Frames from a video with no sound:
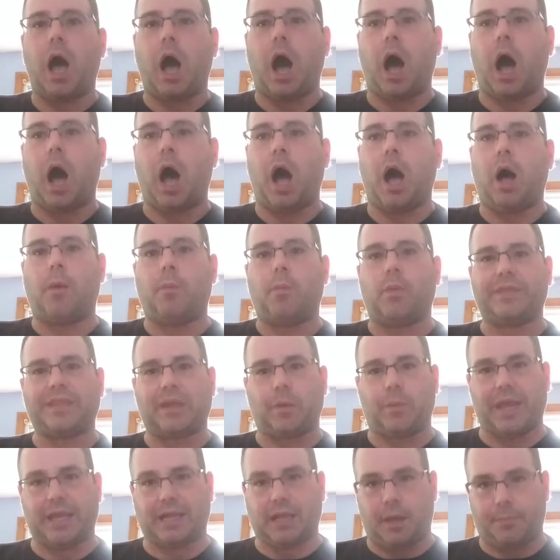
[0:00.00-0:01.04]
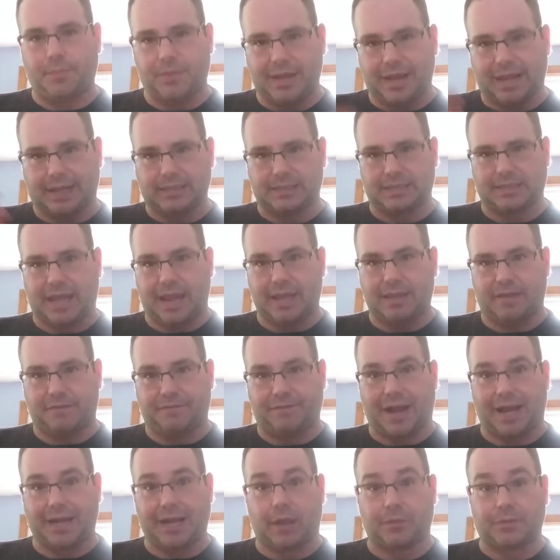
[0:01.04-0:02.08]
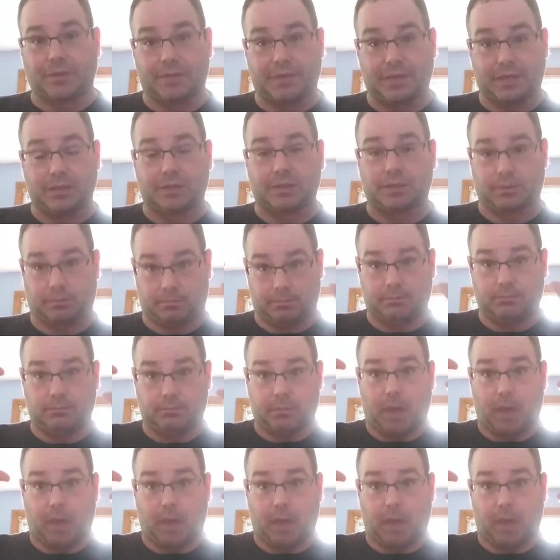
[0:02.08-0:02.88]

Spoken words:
when they wake up the next day, they find out that these